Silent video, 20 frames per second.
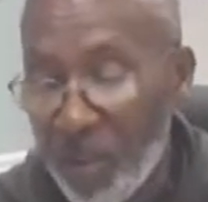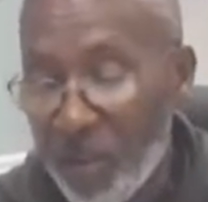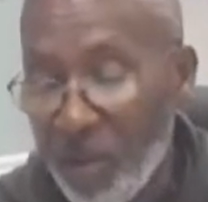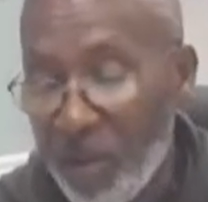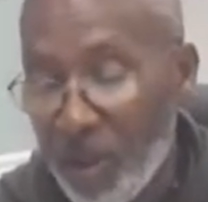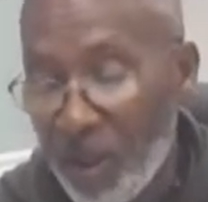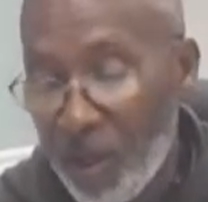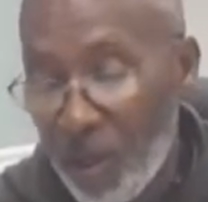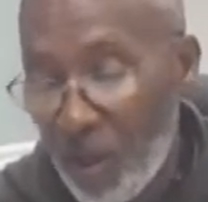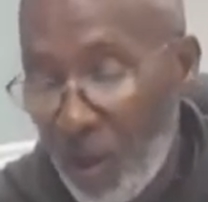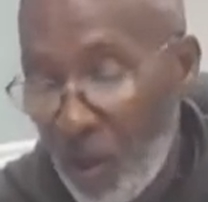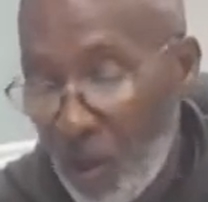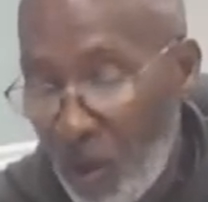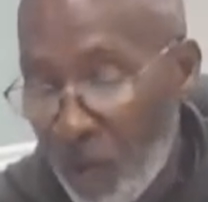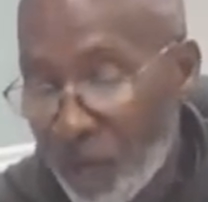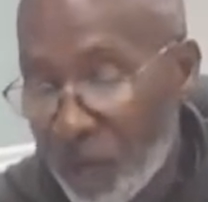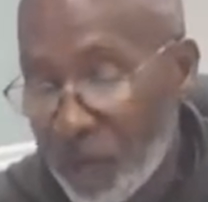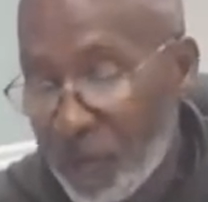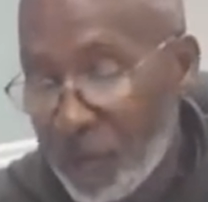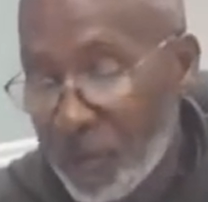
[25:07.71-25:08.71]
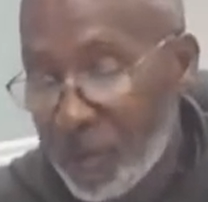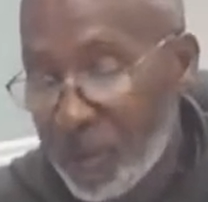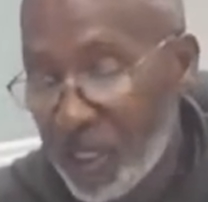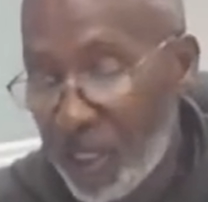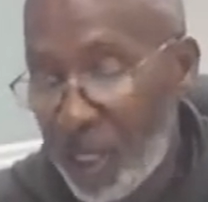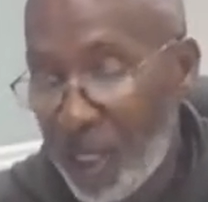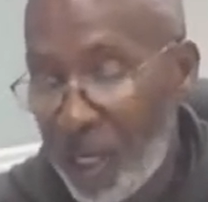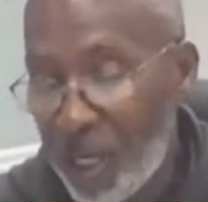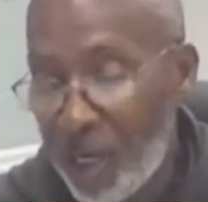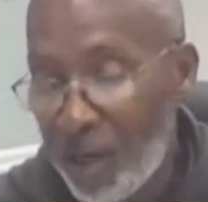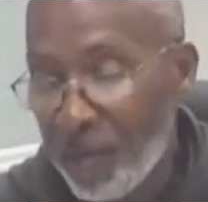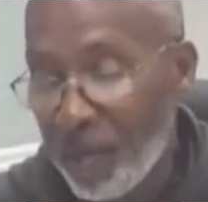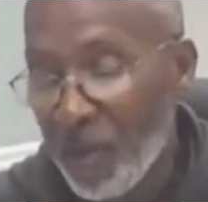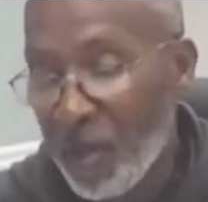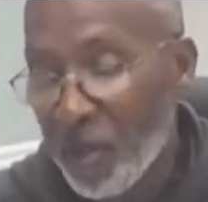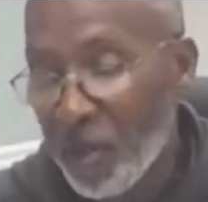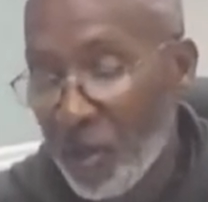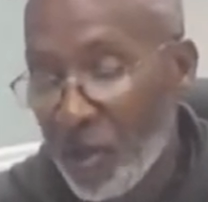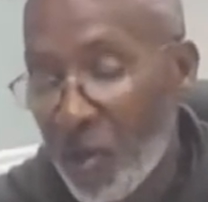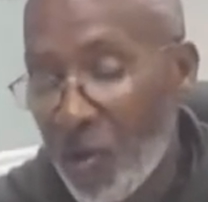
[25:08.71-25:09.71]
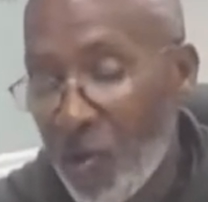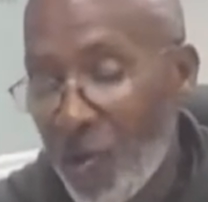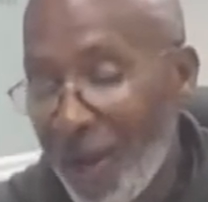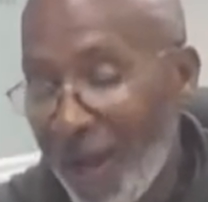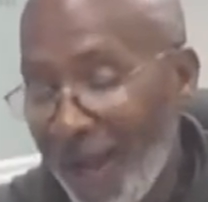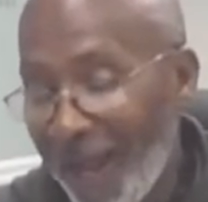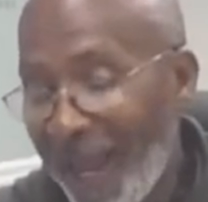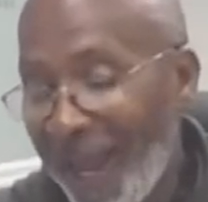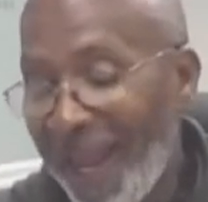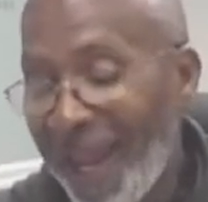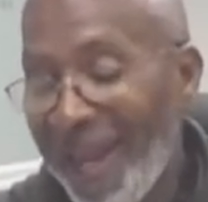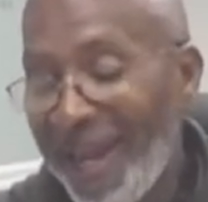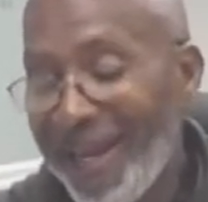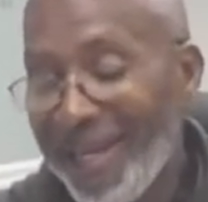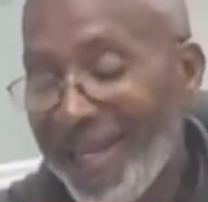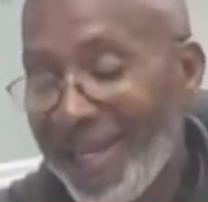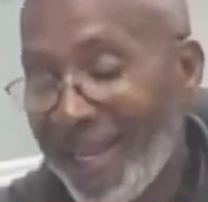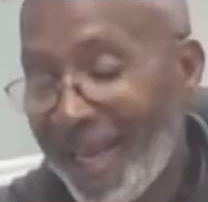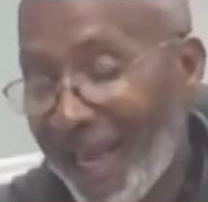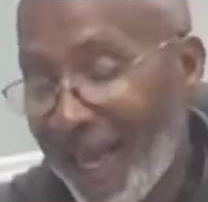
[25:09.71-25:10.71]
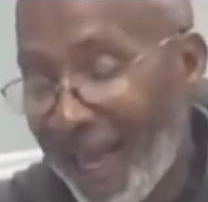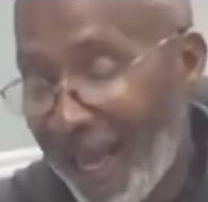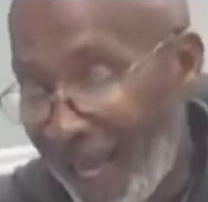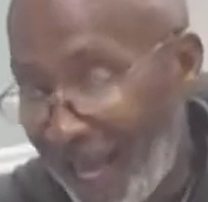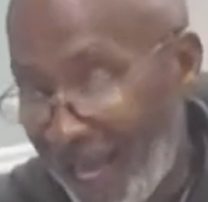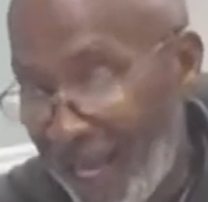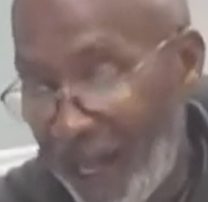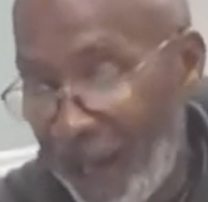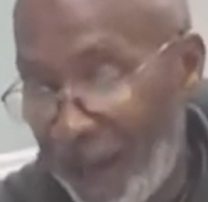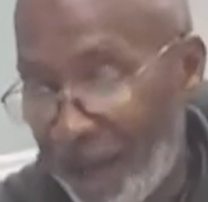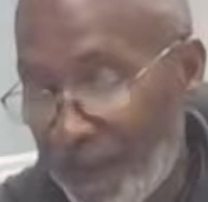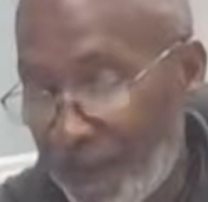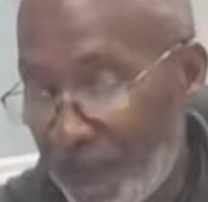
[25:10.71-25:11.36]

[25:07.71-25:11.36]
they oftentimes go hand in hand.